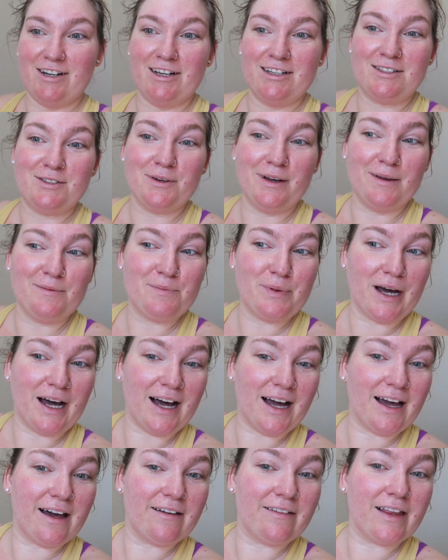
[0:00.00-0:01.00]
just went
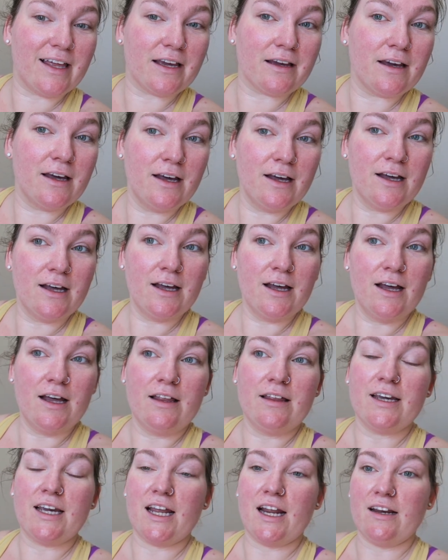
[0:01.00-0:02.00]
by. Like,
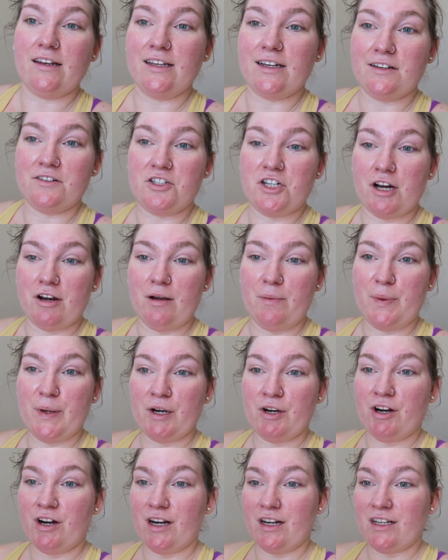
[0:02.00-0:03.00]
we could have like a cherry
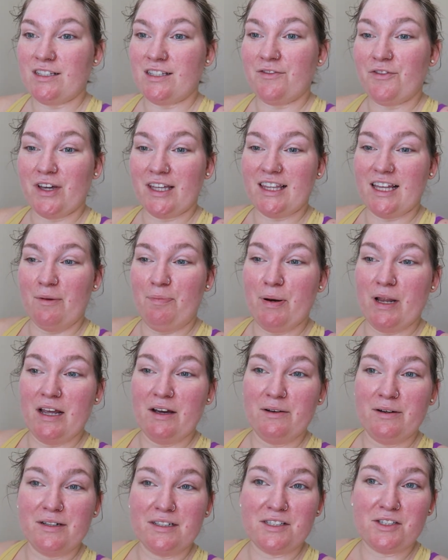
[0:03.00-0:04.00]
picker on and stuff like that, but
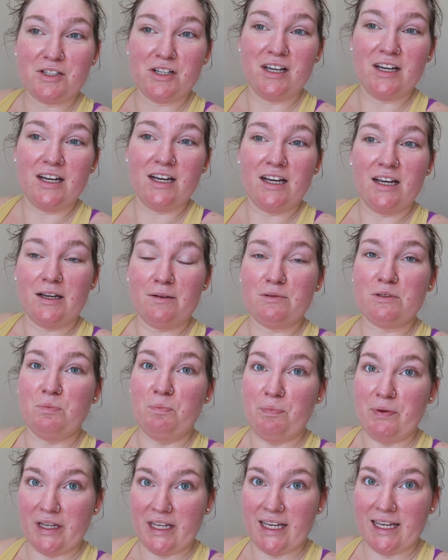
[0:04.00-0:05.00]
it was, it was
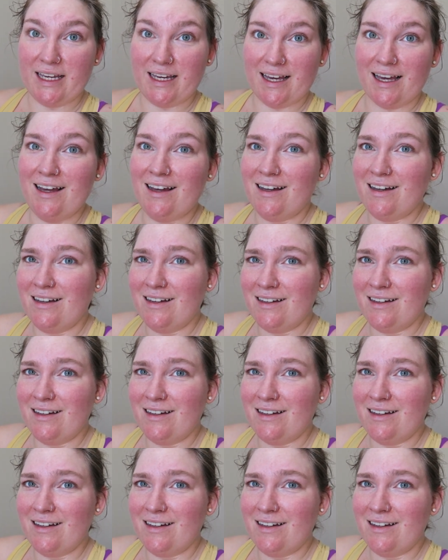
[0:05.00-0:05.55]
big.